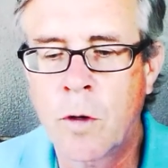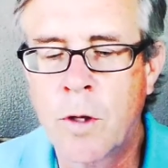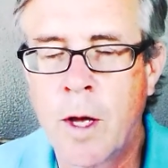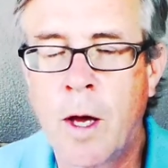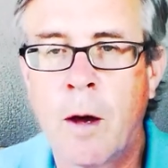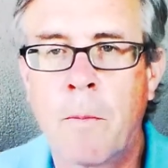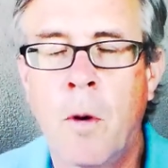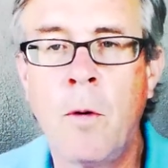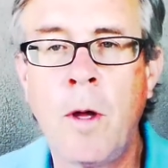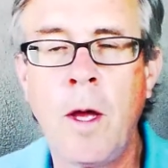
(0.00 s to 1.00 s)
Just hang out.
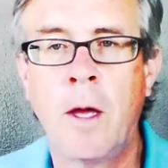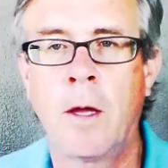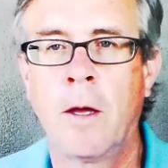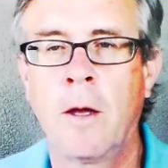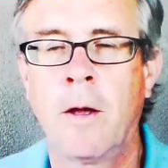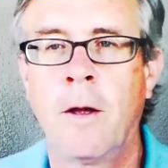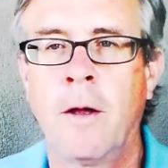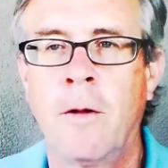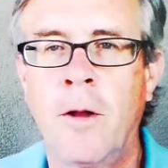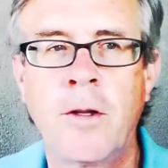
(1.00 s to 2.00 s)
Okay.
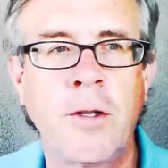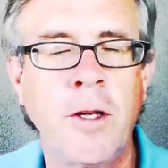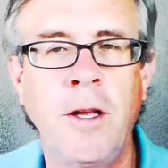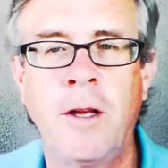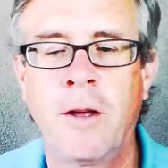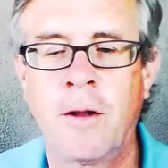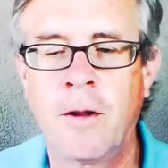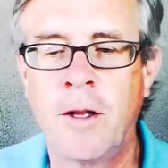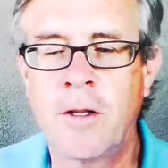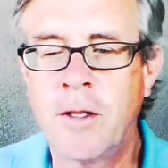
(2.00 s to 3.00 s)
Let's see.
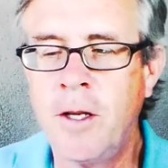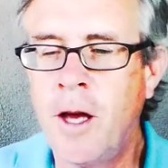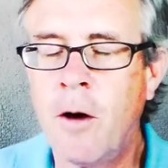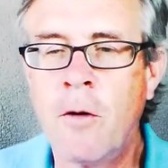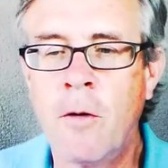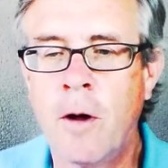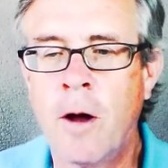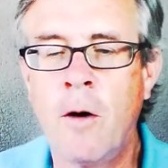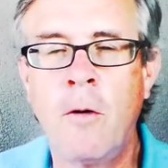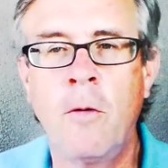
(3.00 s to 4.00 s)
Let's see how
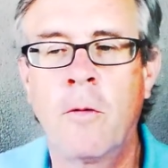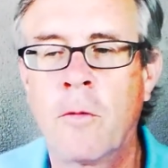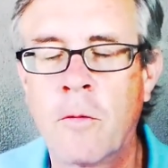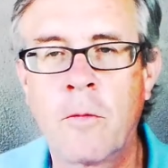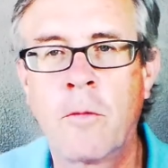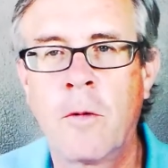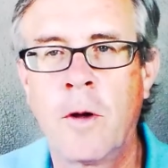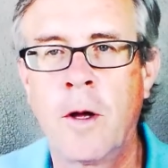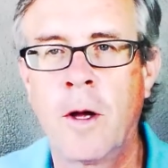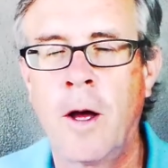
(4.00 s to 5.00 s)
how
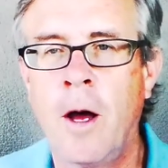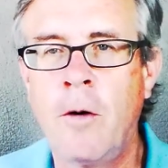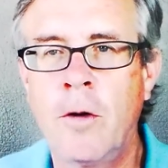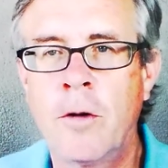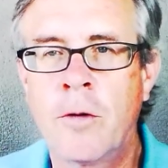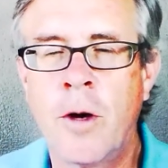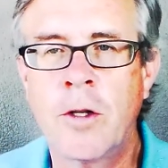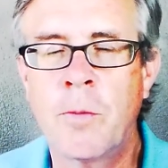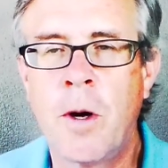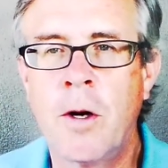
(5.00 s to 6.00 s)
how it
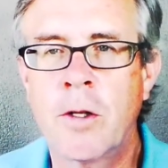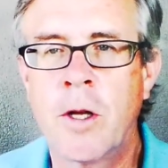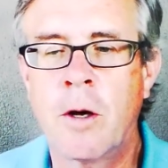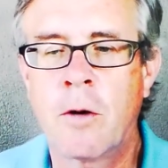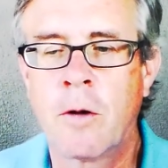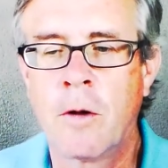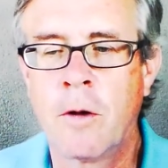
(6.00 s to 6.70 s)
transpires now.